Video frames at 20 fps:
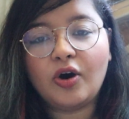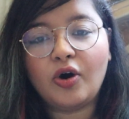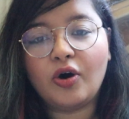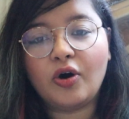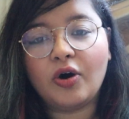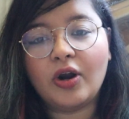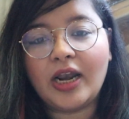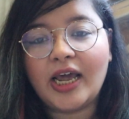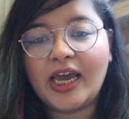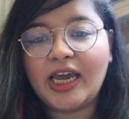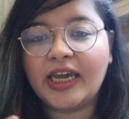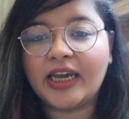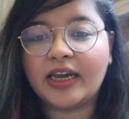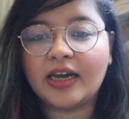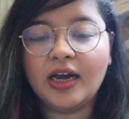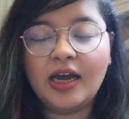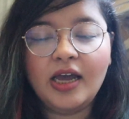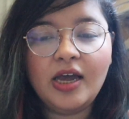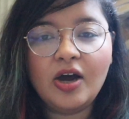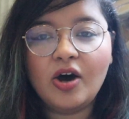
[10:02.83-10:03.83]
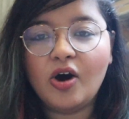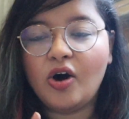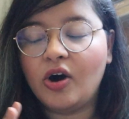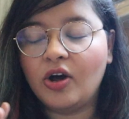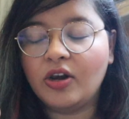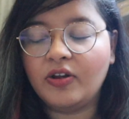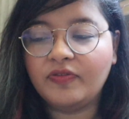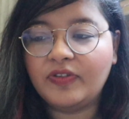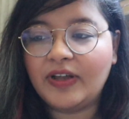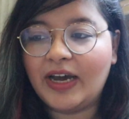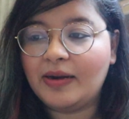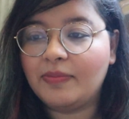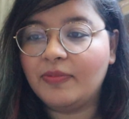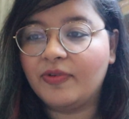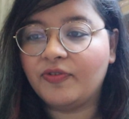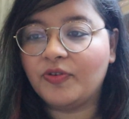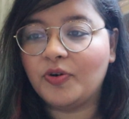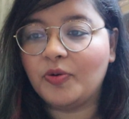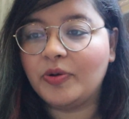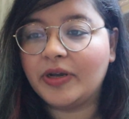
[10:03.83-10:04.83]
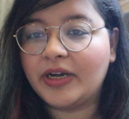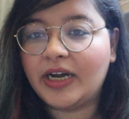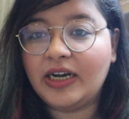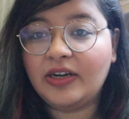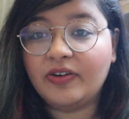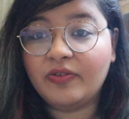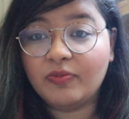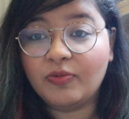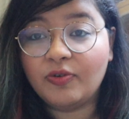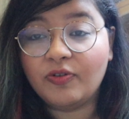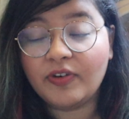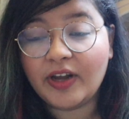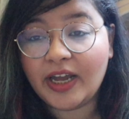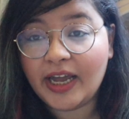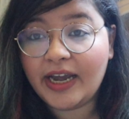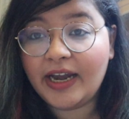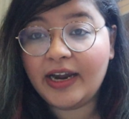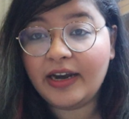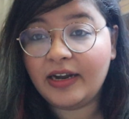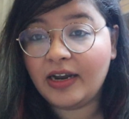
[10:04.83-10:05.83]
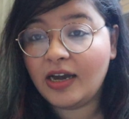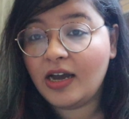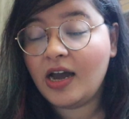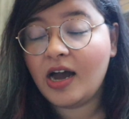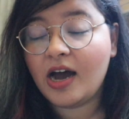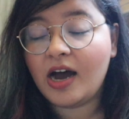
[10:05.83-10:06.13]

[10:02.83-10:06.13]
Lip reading: or like all of that before we kind of move ahead.